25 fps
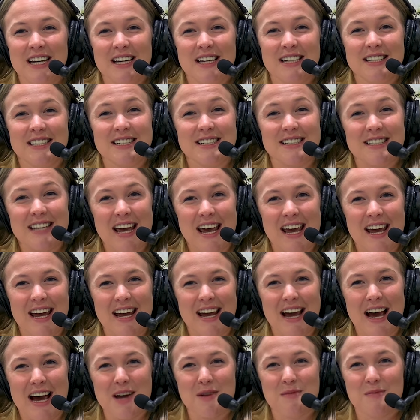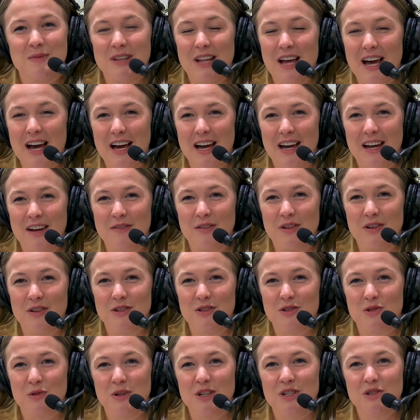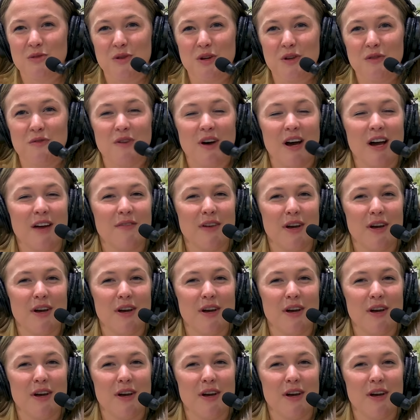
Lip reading: Today, I am live on the 2025